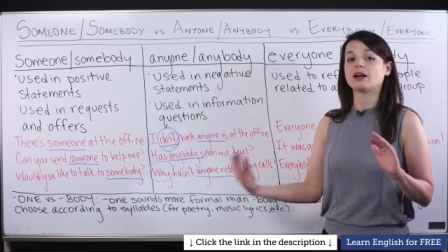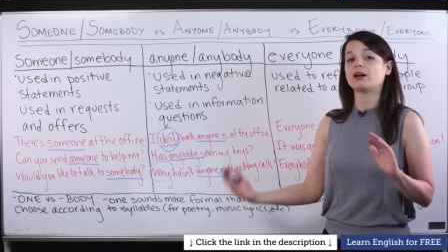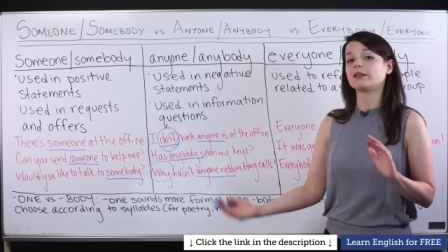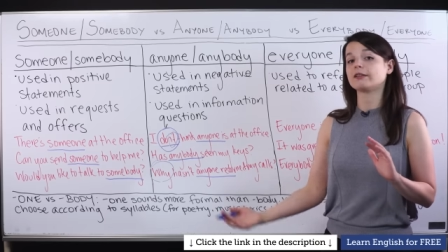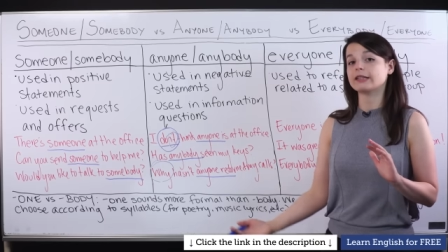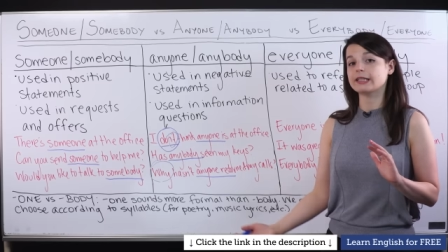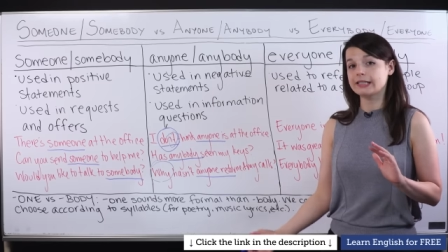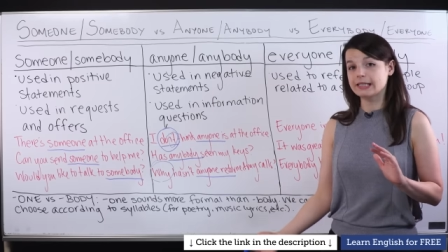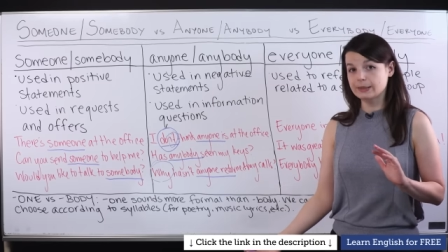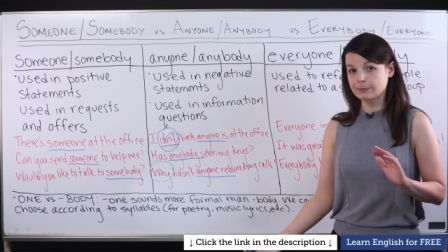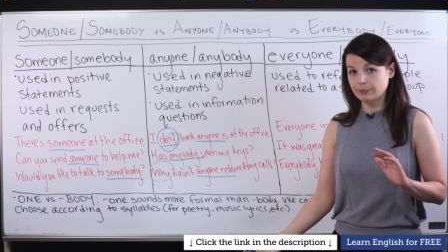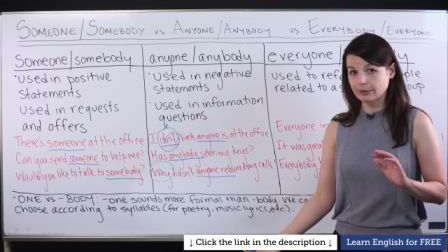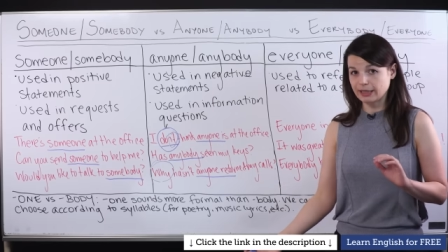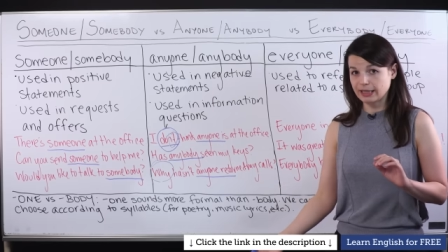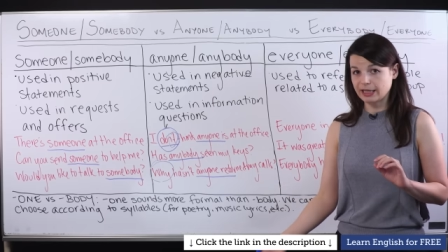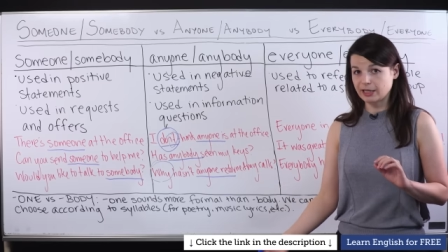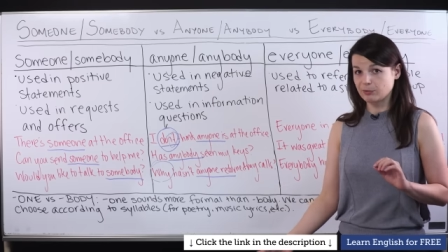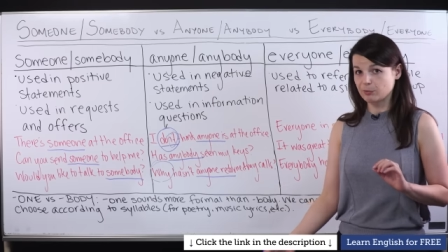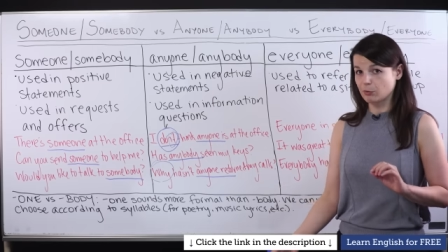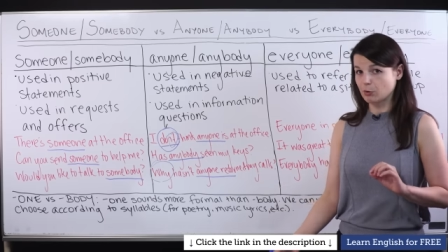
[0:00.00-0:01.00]
I'll
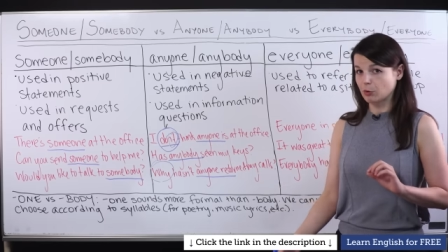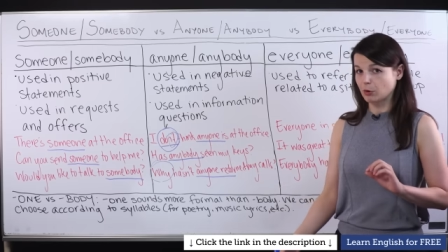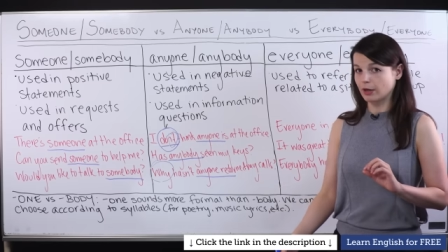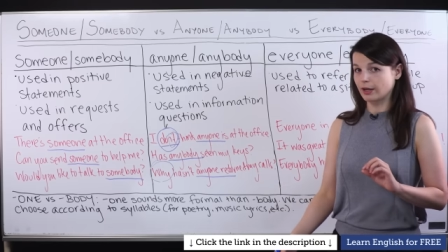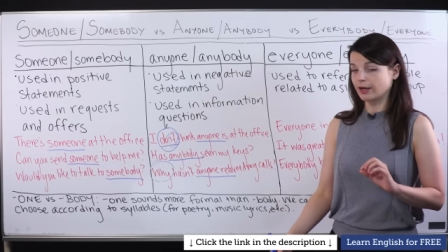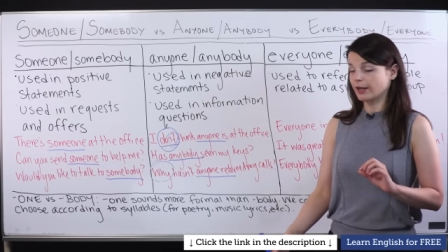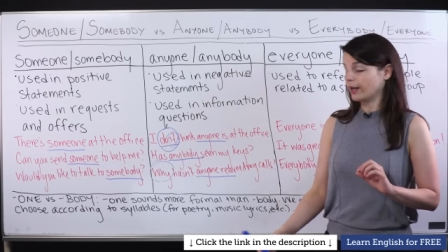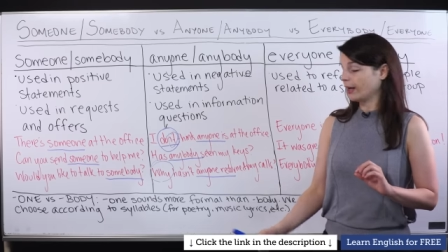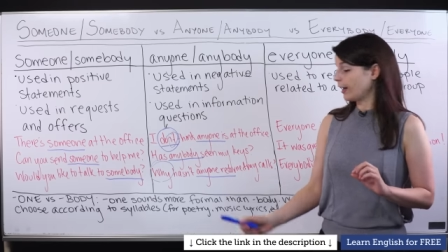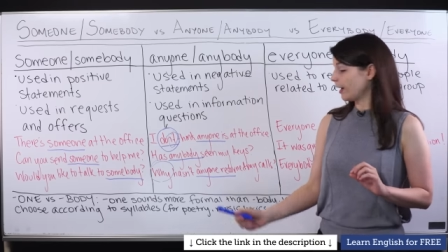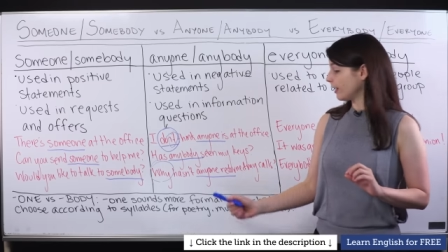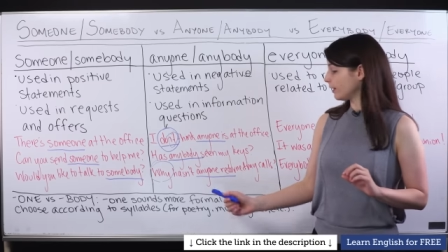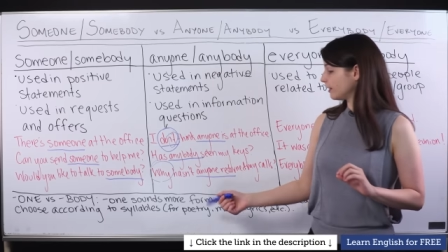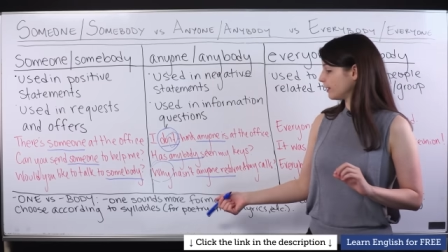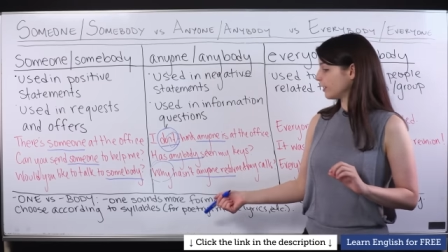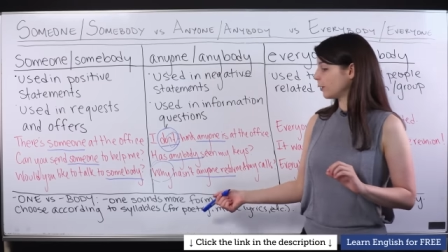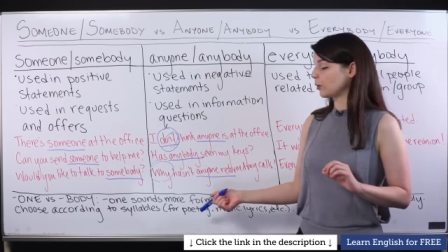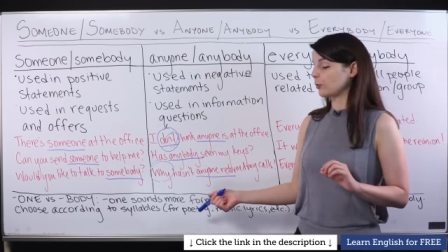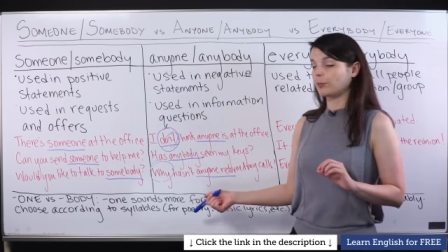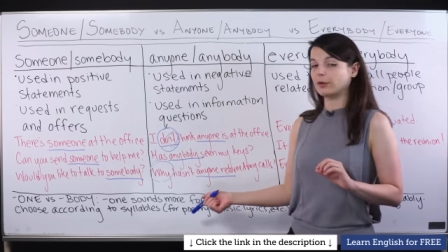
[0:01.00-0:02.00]
explain more a
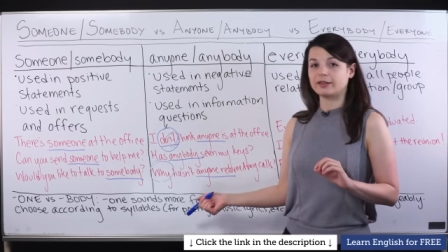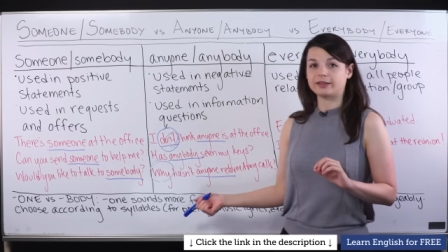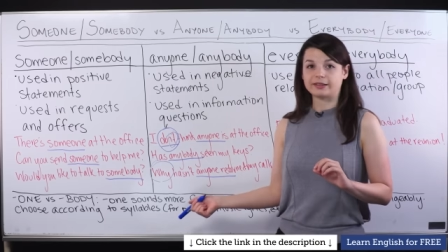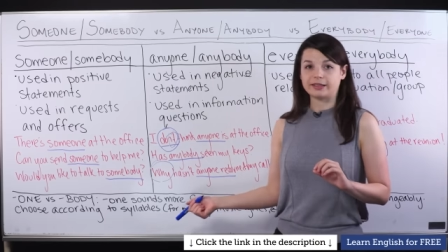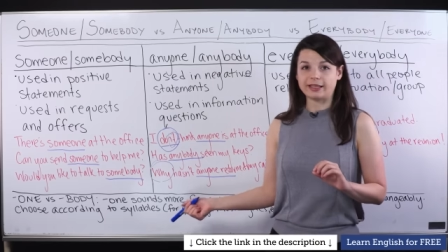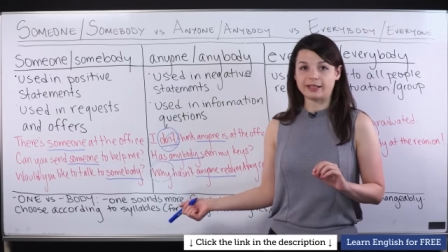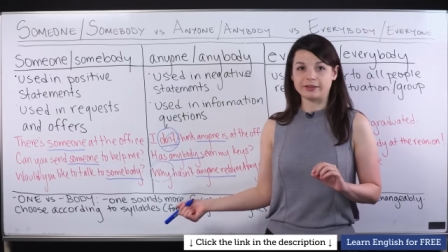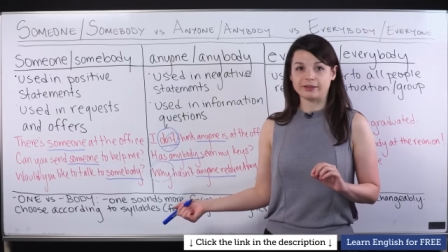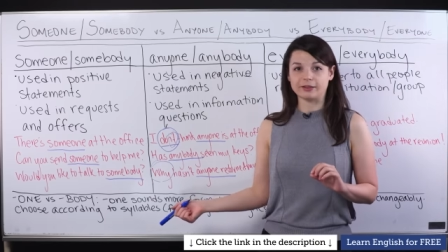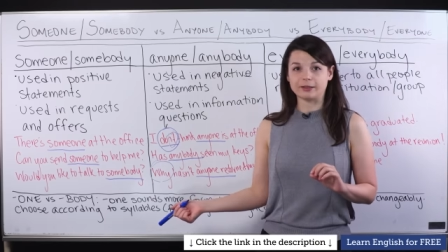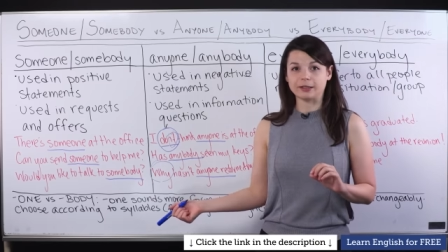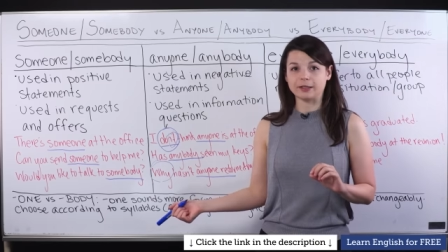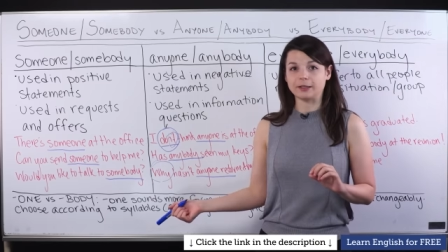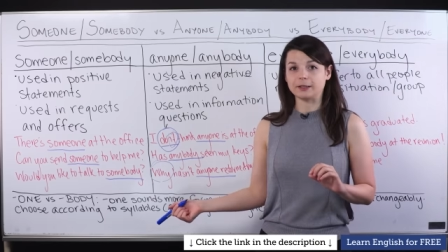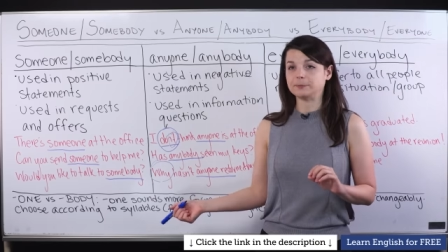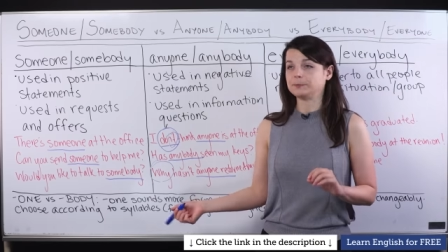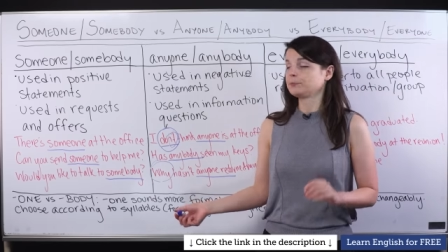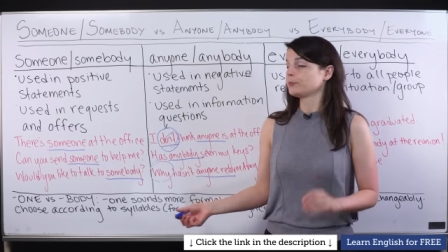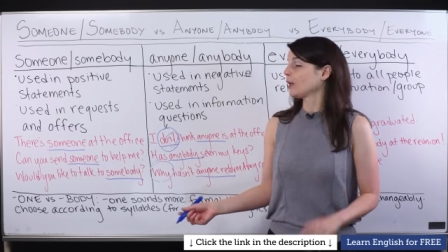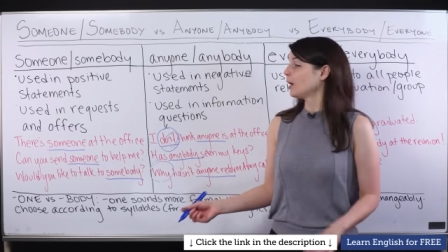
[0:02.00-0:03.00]
little bit later
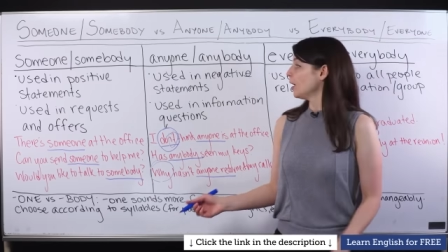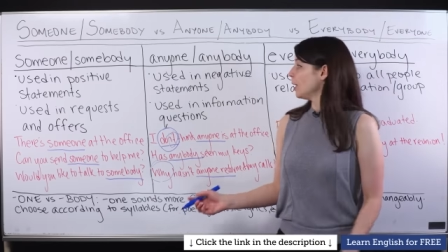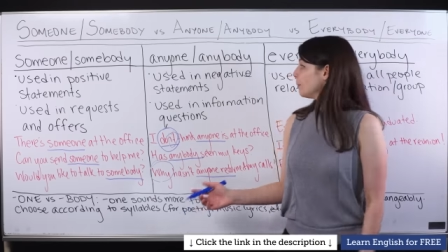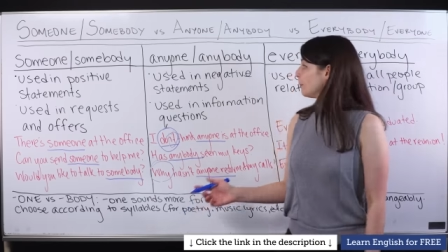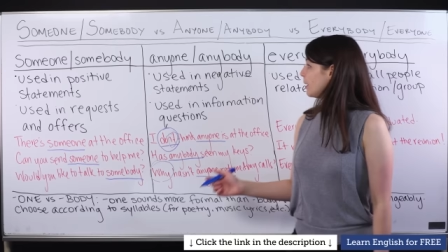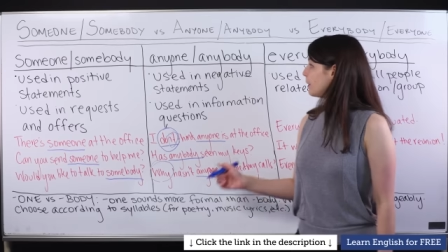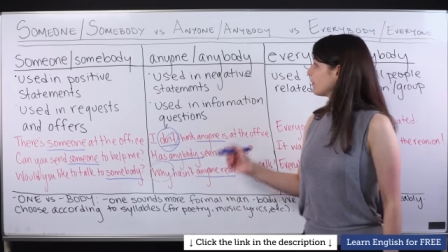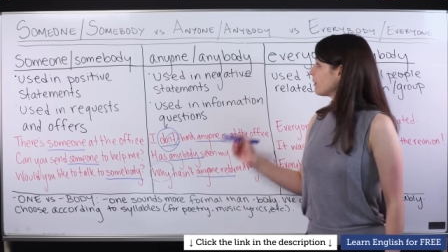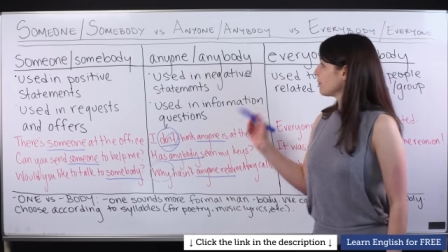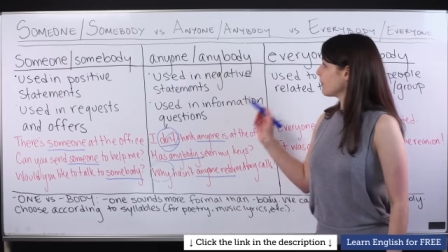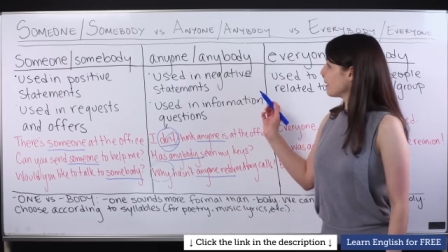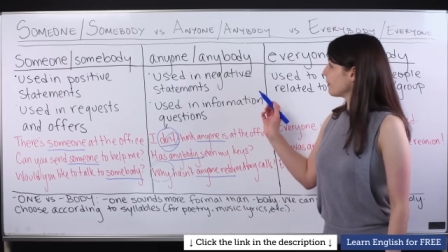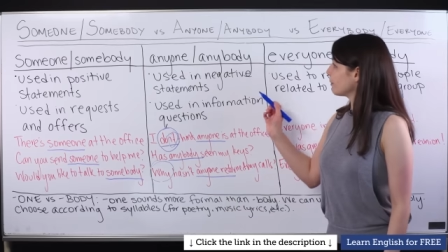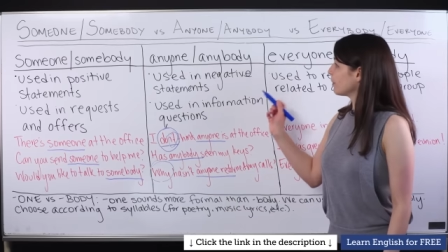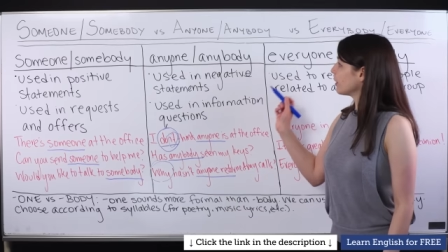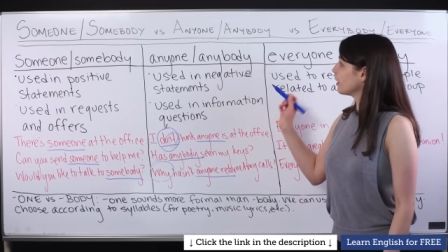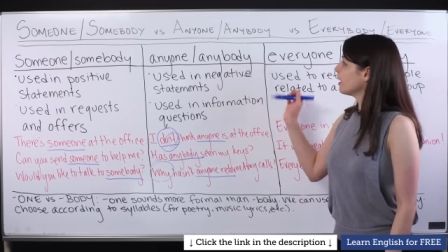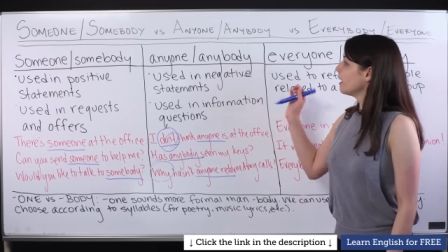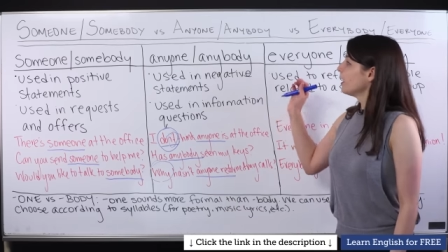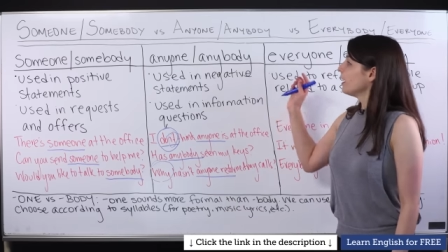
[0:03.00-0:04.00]
here. But
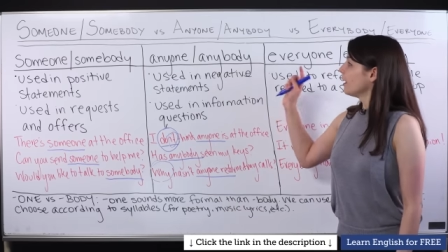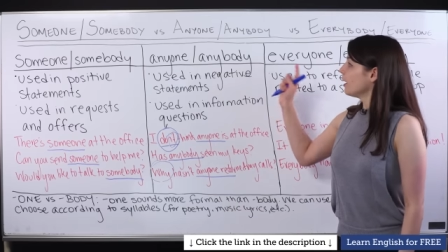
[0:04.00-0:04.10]
remember,